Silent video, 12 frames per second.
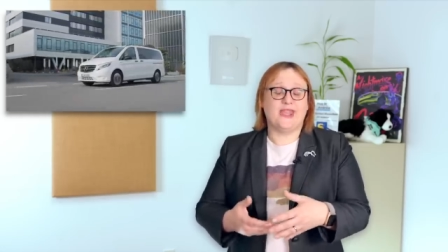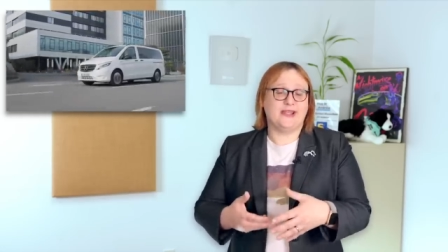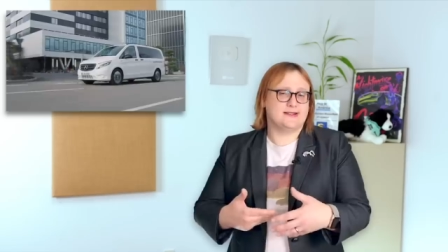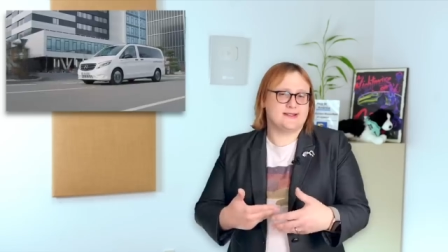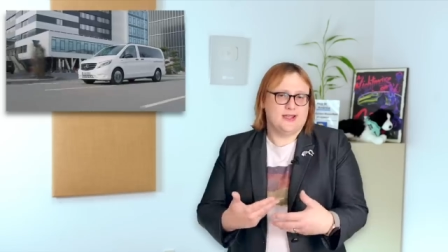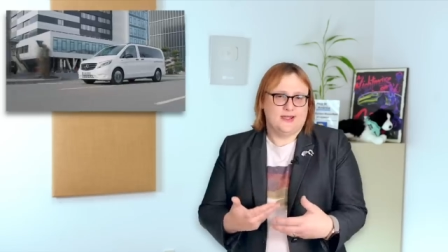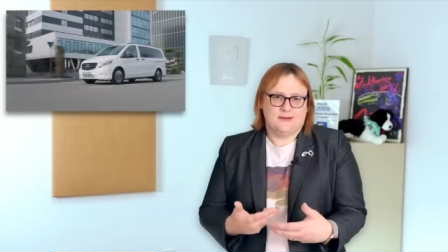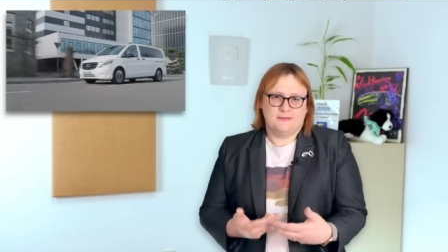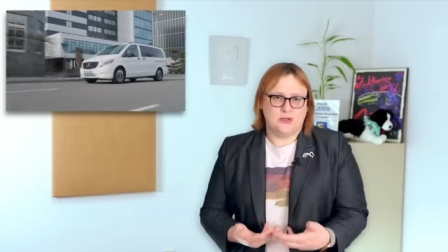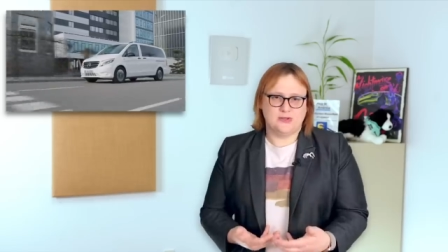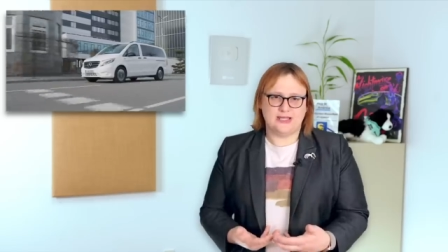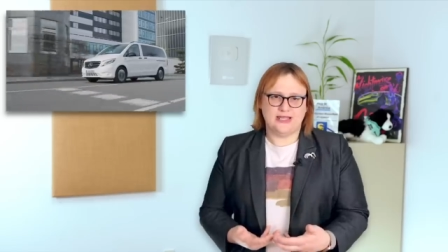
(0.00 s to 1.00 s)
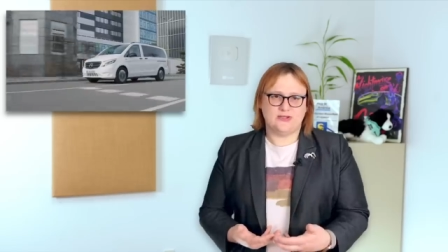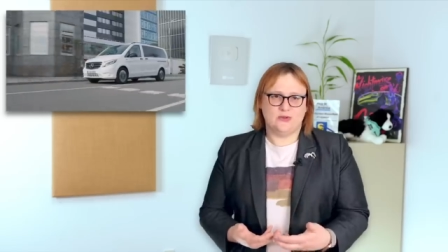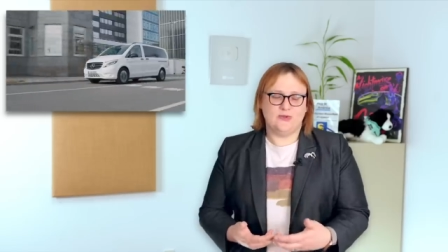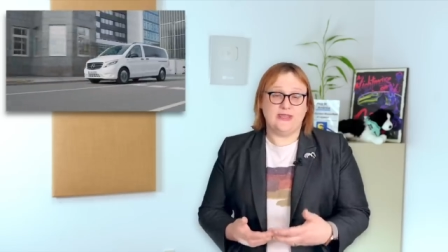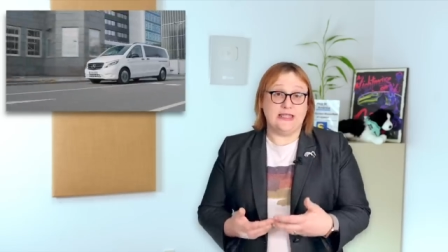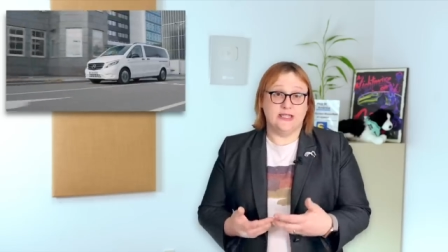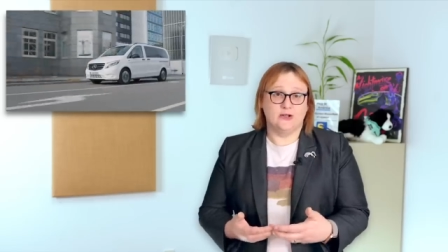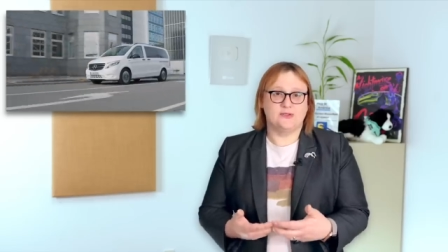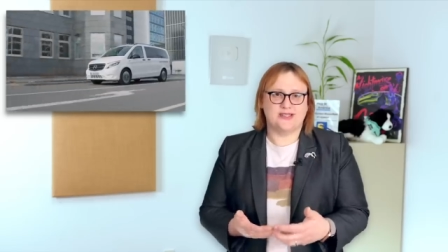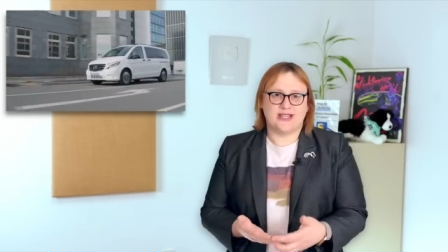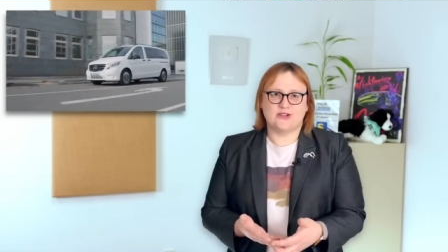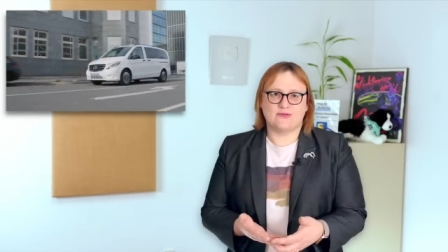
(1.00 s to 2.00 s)
thanks mostly to the low
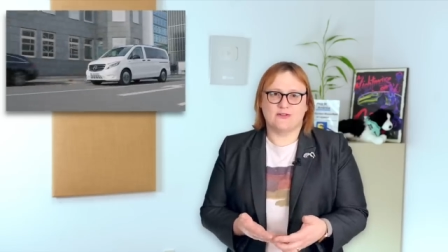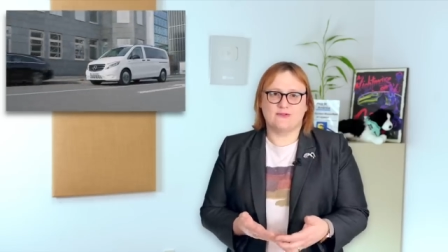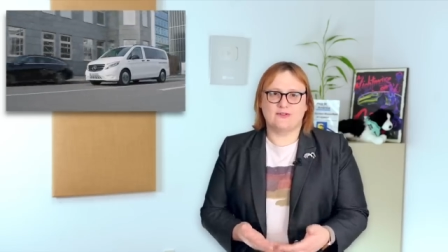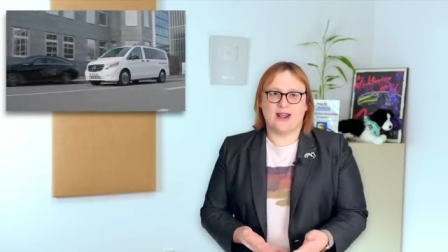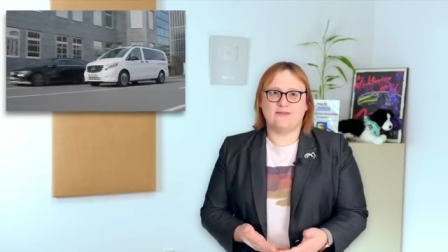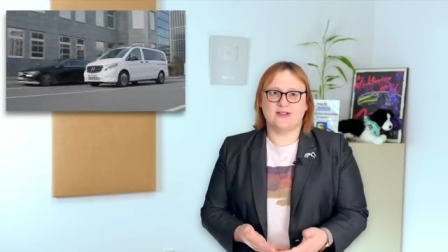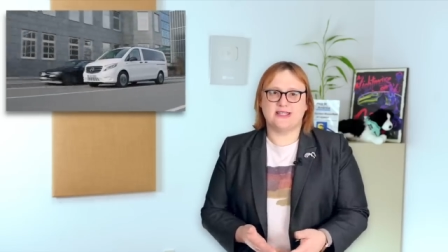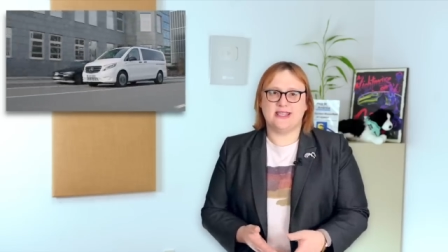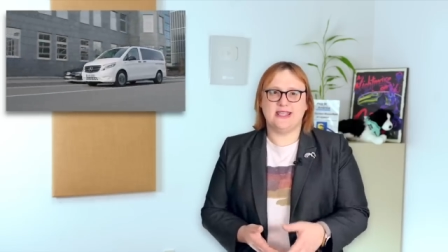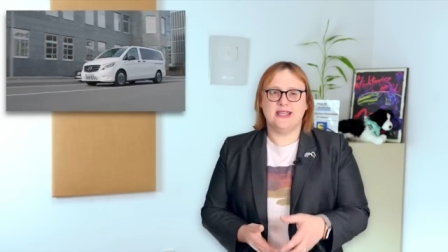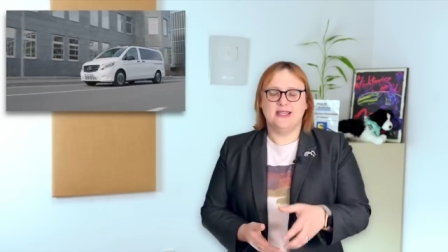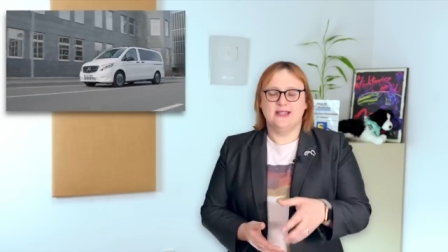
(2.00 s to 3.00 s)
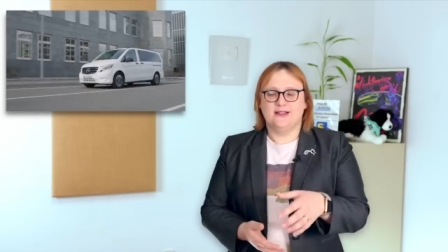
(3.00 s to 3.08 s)
centre of gravity